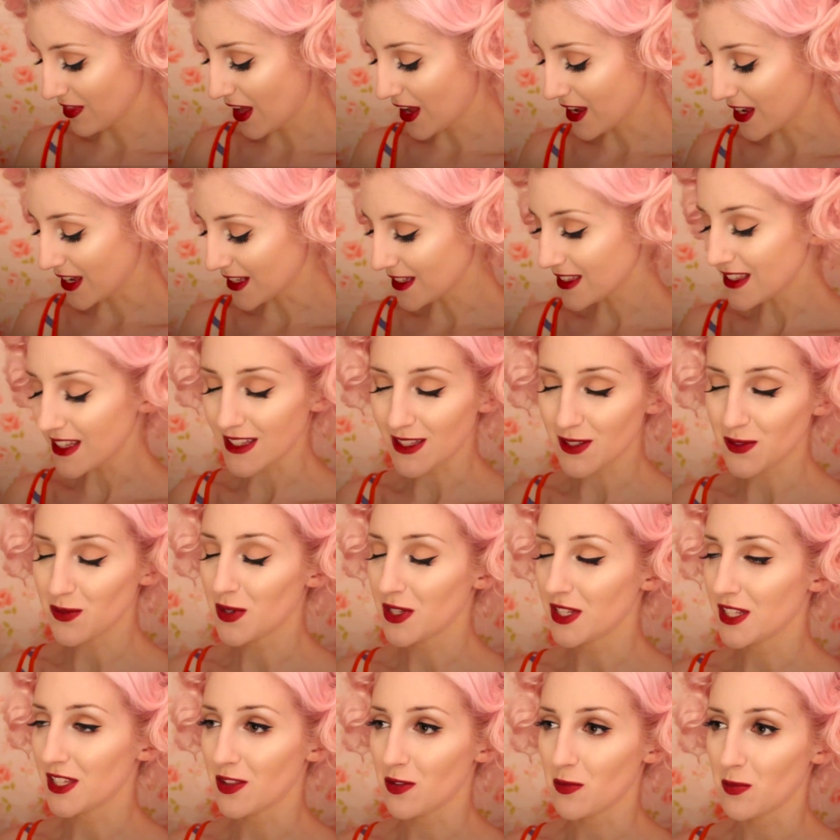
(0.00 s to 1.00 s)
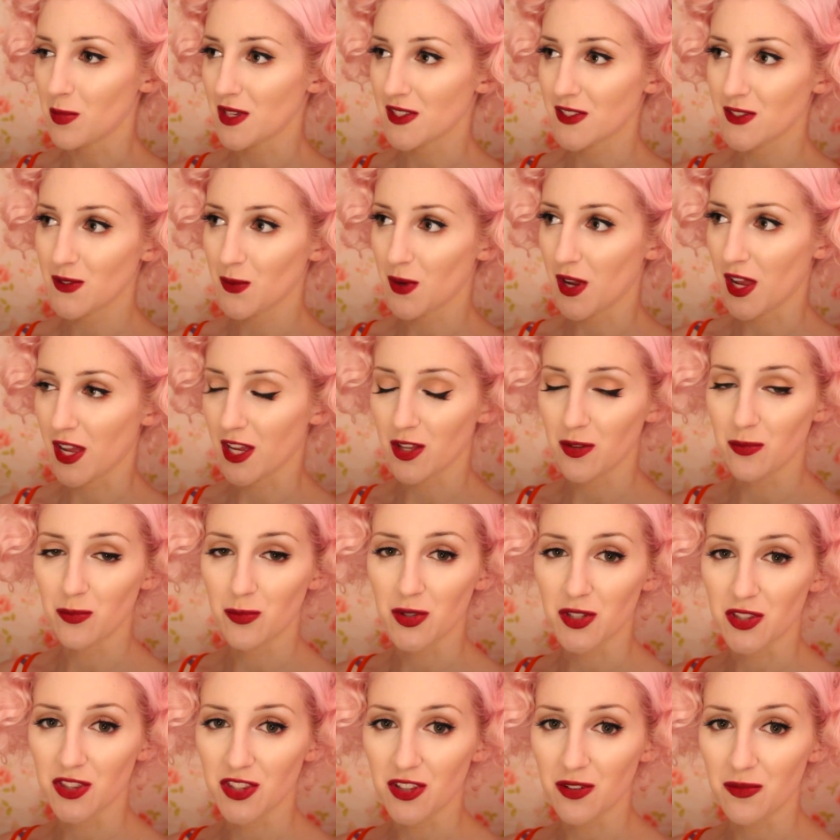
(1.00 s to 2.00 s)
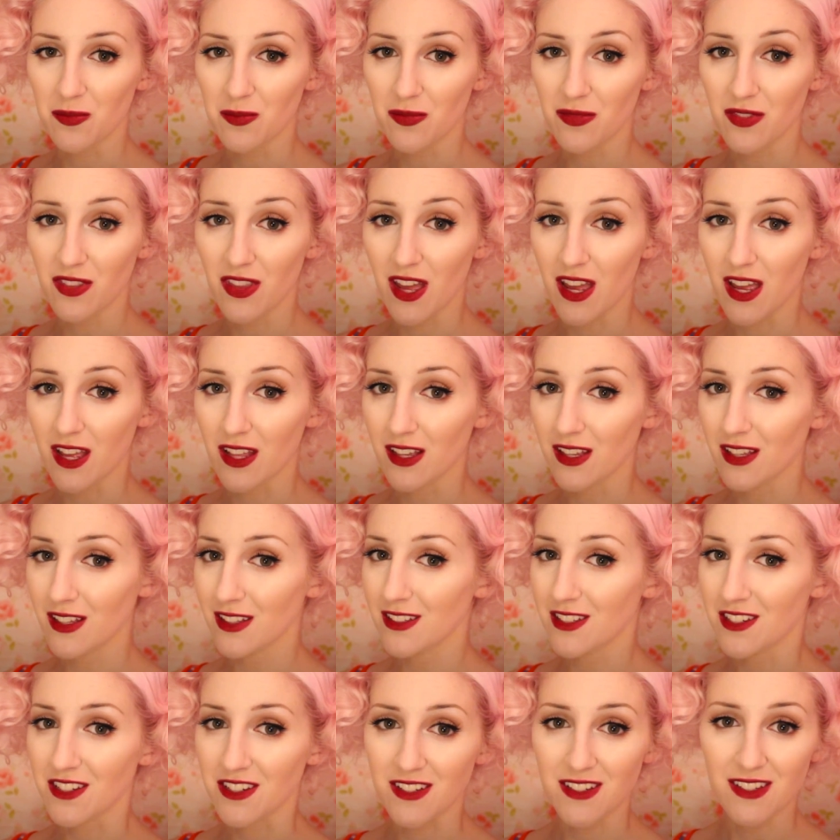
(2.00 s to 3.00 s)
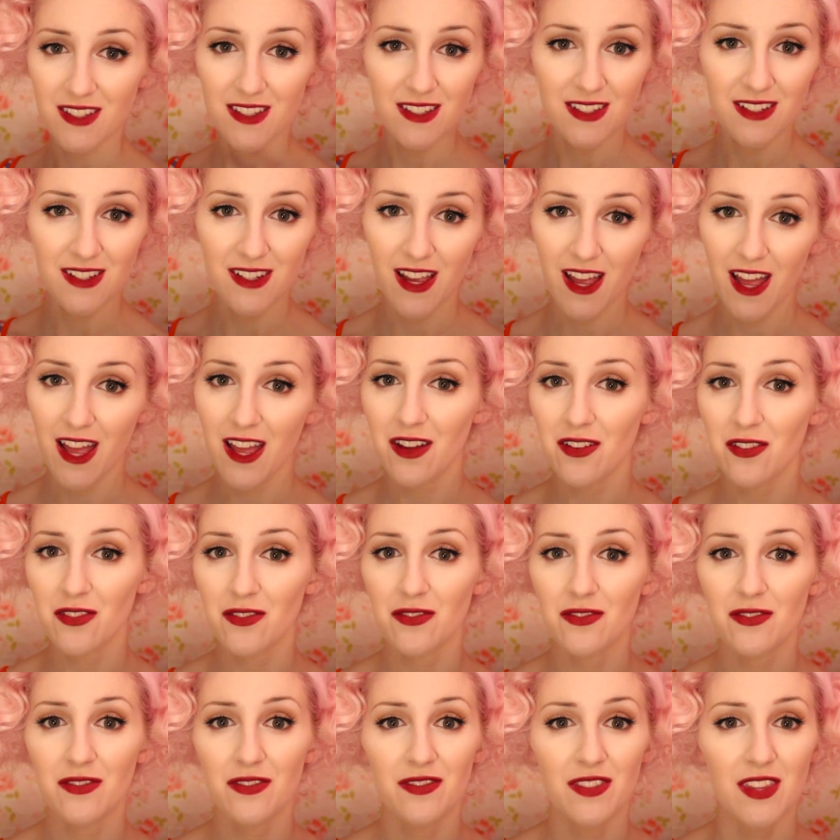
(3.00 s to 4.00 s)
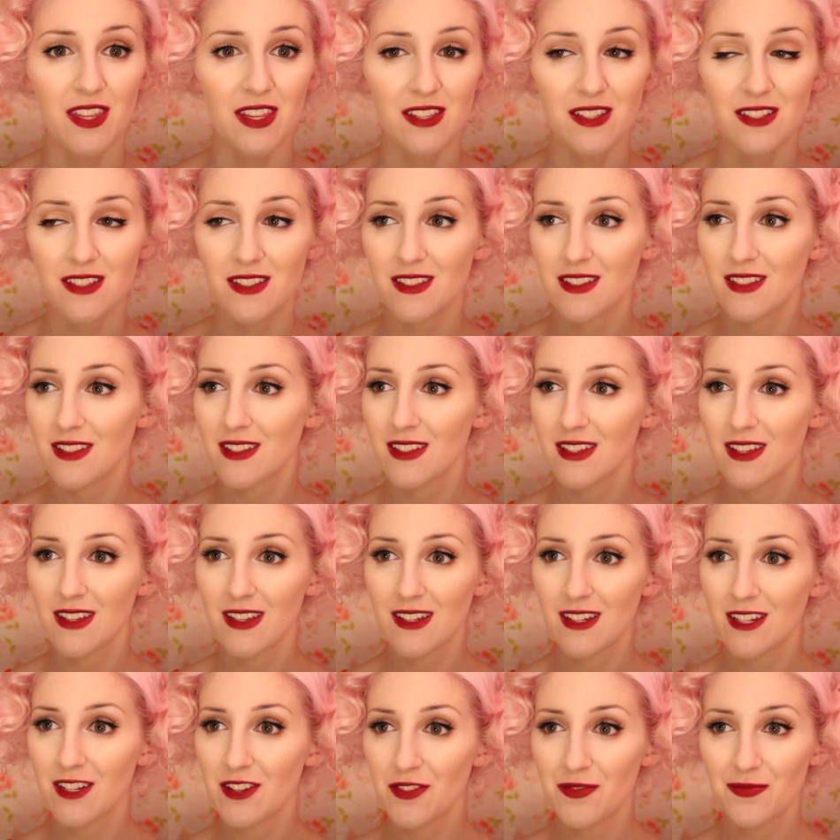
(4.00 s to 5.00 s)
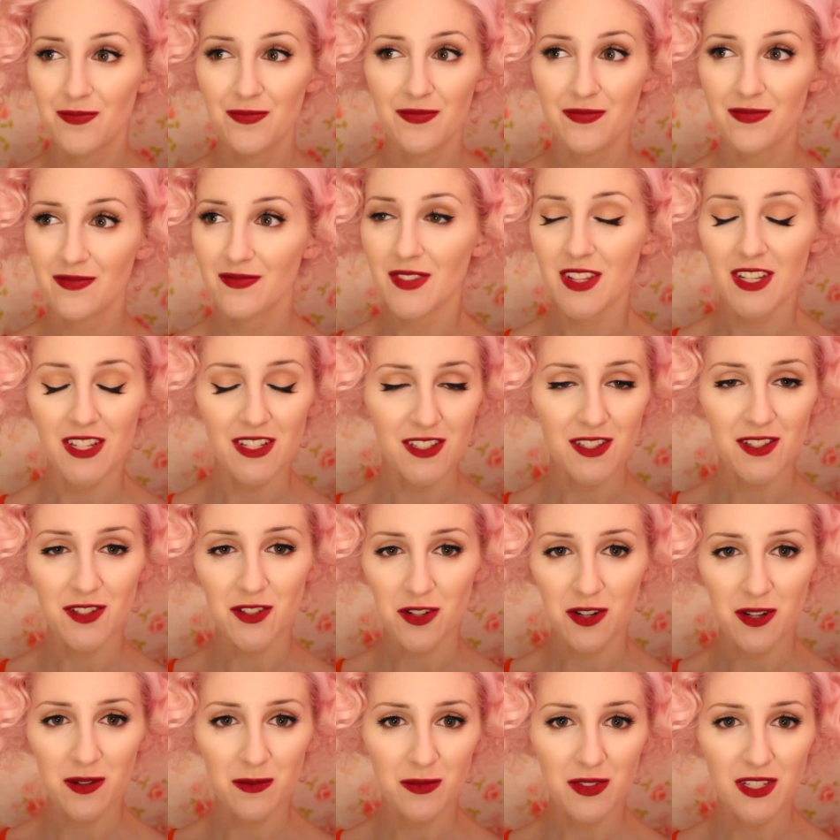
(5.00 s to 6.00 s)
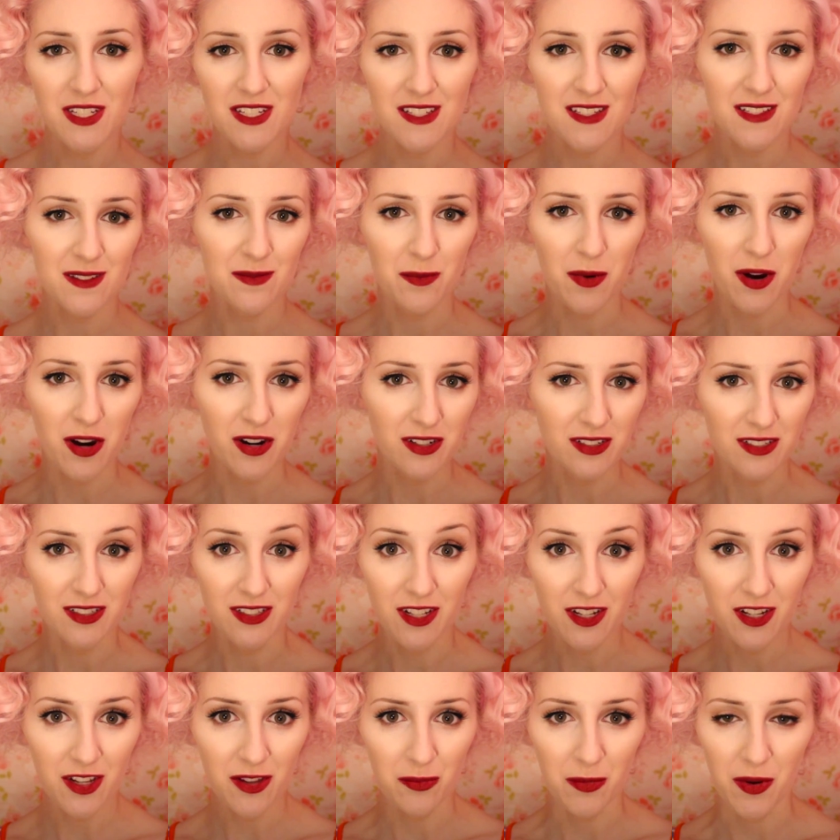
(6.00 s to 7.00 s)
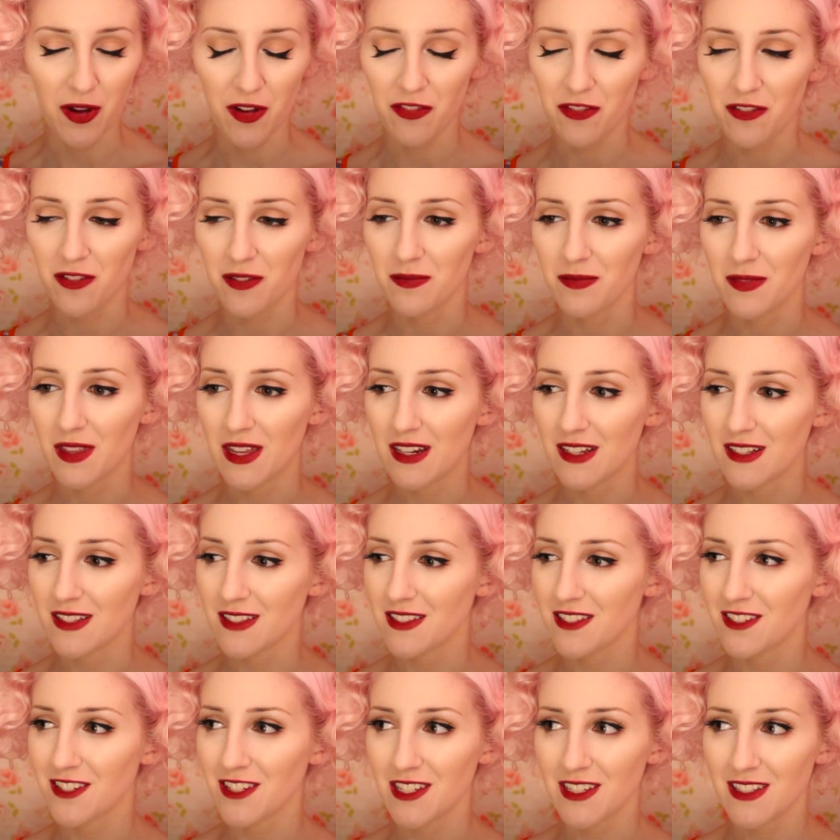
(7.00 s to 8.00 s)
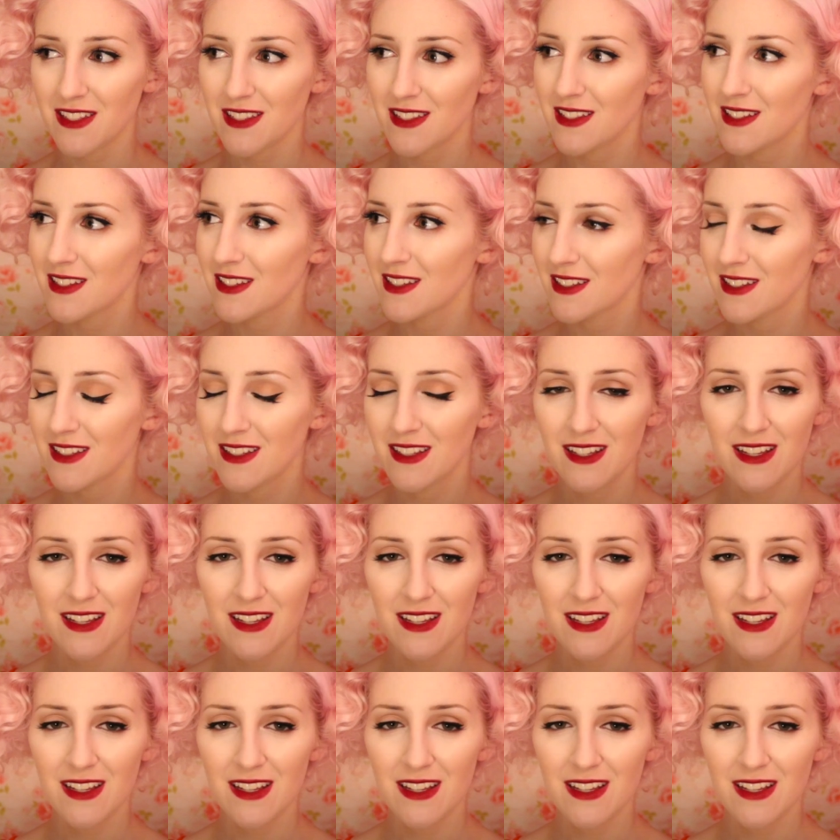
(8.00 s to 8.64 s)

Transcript: I guess that's really the best way I can put them. They just have this extremely smart look about them that is just